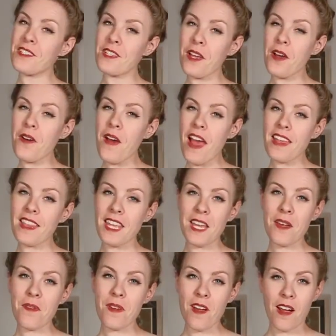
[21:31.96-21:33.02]
So I
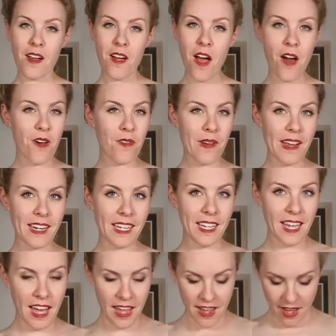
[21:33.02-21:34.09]
think we are all
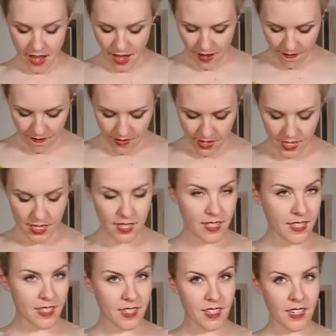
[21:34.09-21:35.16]
ready. I have
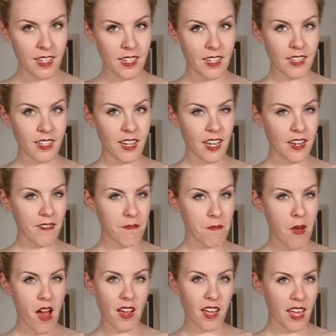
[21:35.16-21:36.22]
this kind of
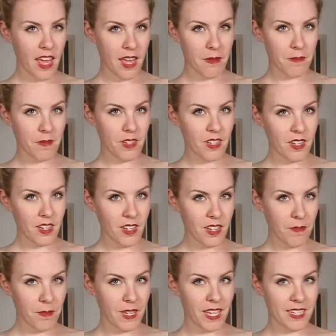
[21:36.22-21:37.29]
mock hemmed
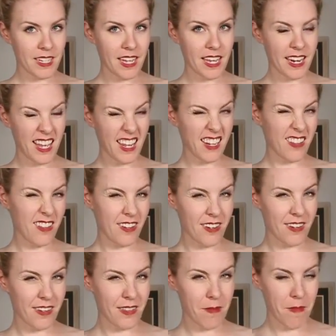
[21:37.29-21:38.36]
because I had it
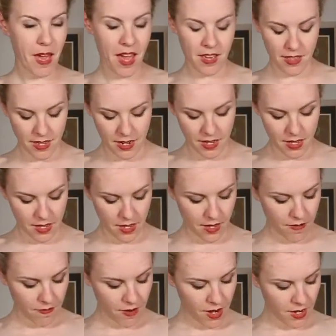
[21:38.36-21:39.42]
longer in the back than in
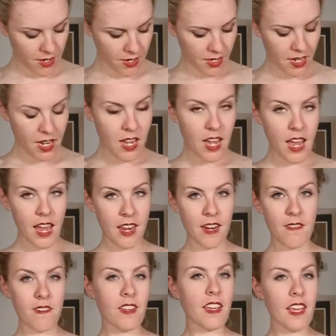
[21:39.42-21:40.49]
the front. And
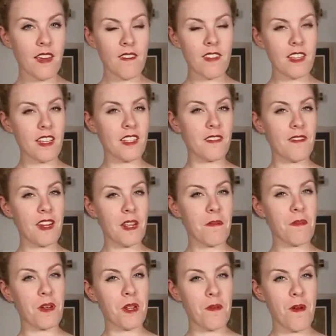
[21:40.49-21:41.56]
I feel like everything's
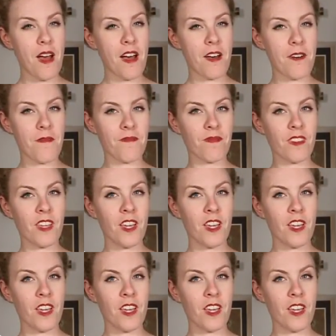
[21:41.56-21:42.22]
fitting pretty well.